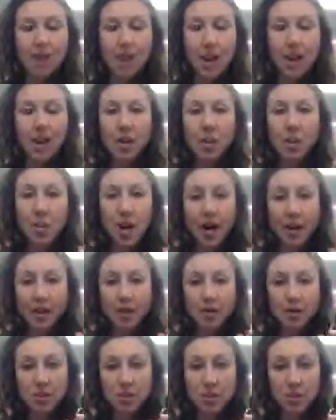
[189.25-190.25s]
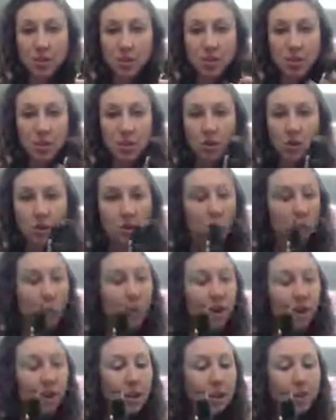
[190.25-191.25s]
kind of watch
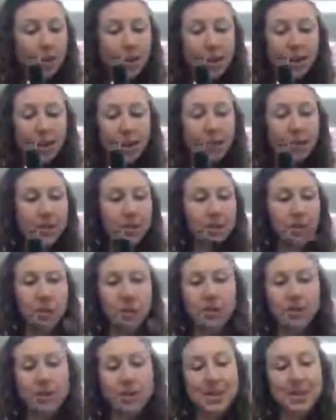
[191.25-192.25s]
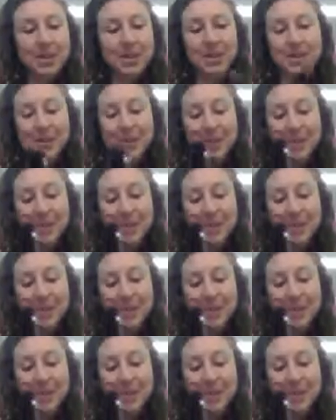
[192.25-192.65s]
while you're putting on your cork grease.